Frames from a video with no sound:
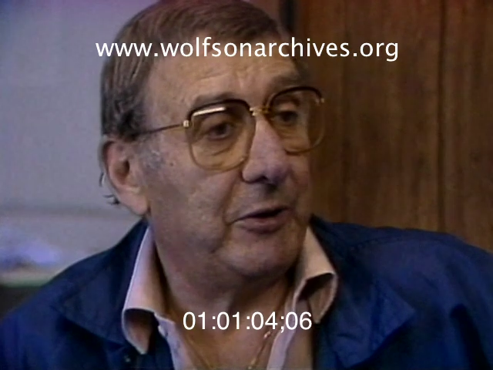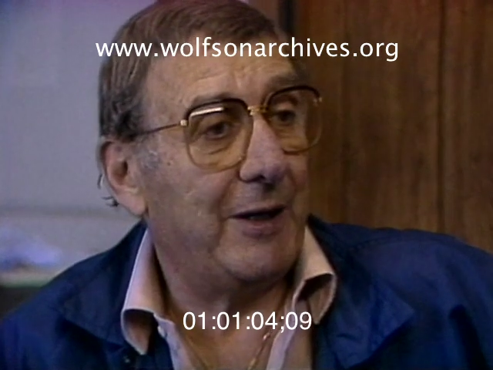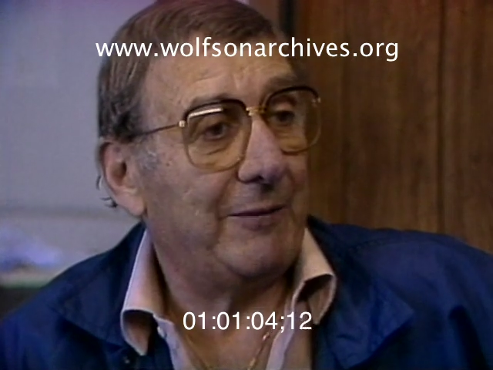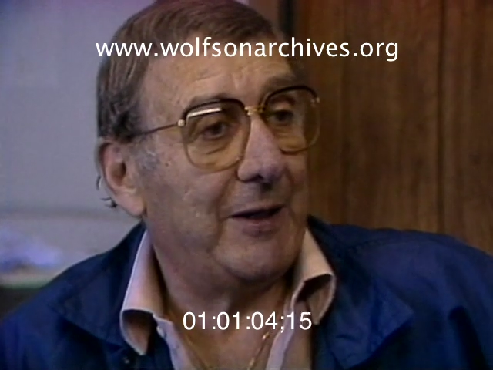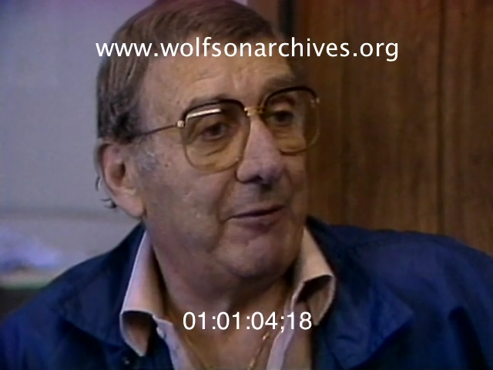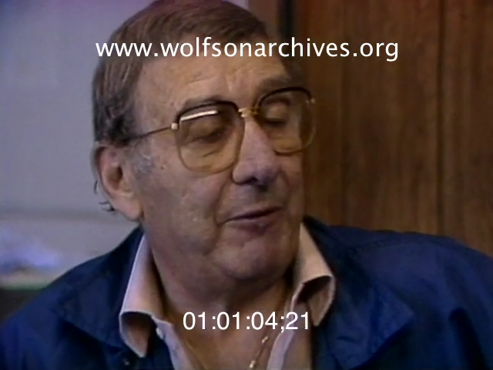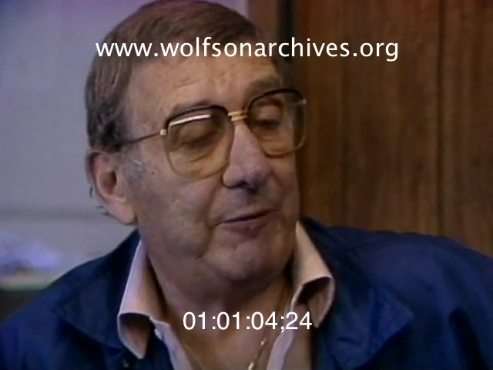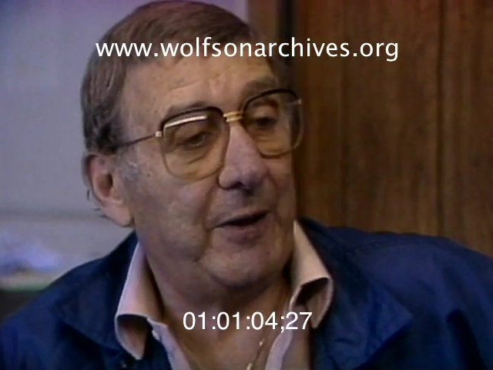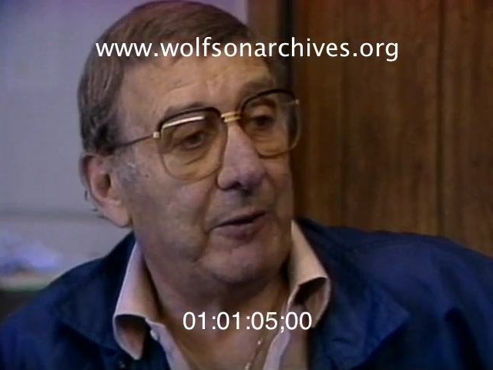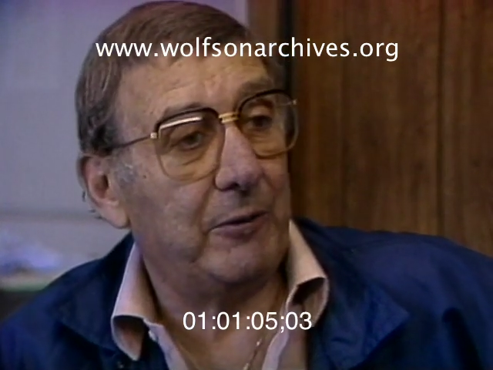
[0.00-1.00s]
so you have to have a
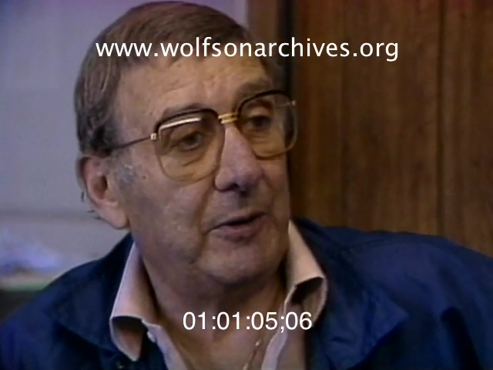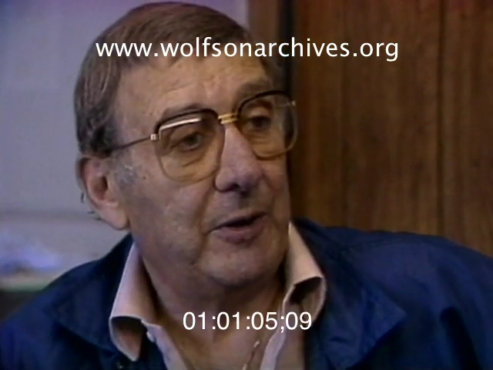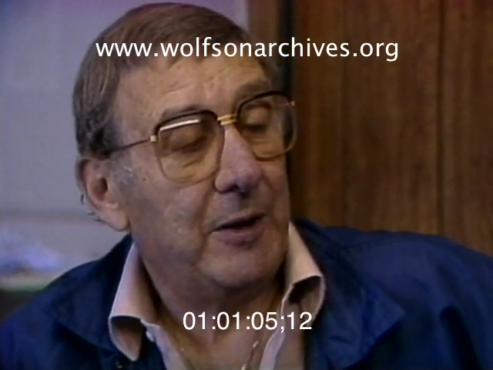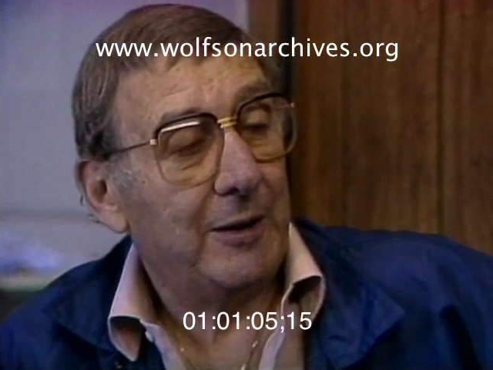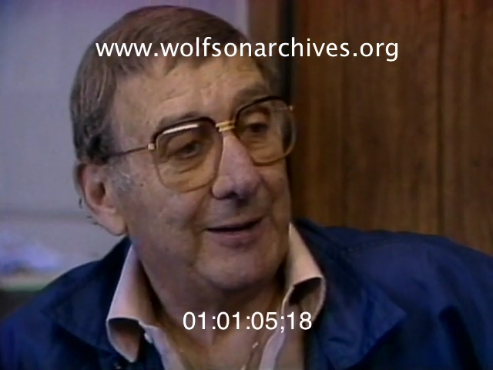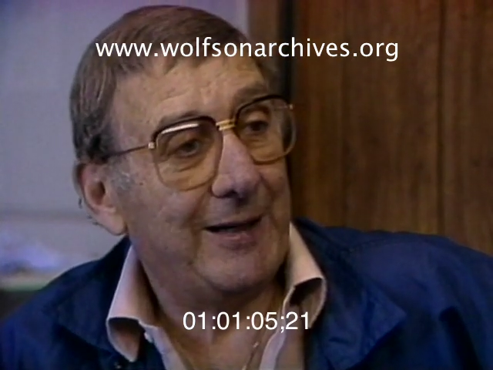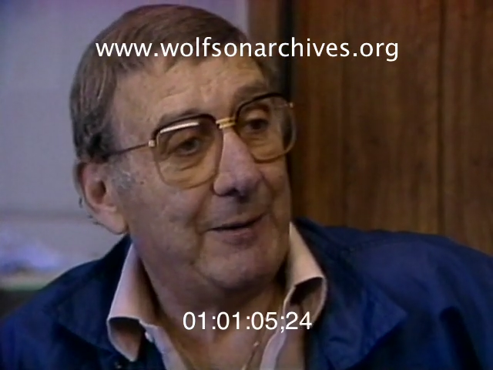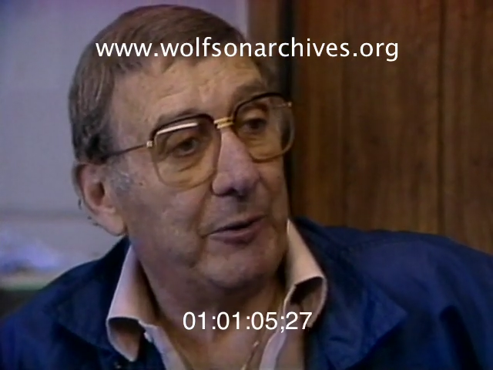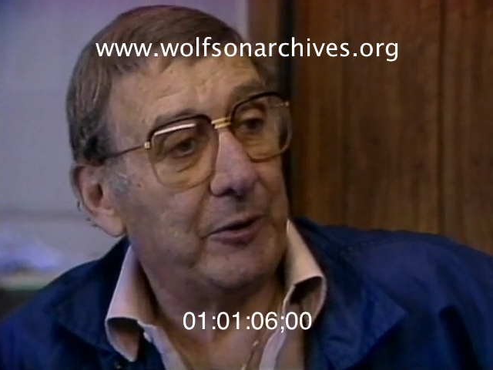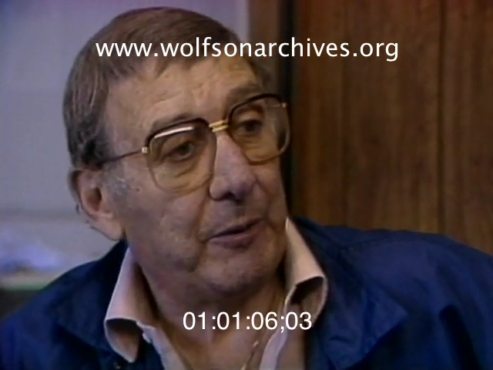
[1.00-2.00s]
federal
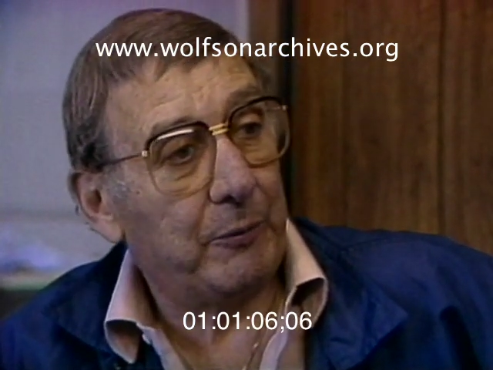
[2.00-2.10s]
label to